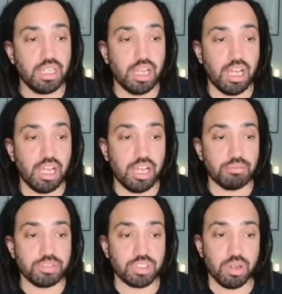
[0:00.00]

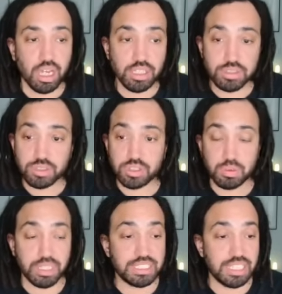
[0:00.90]
So
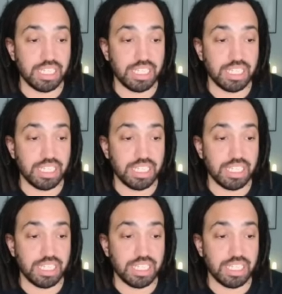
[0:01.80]
120,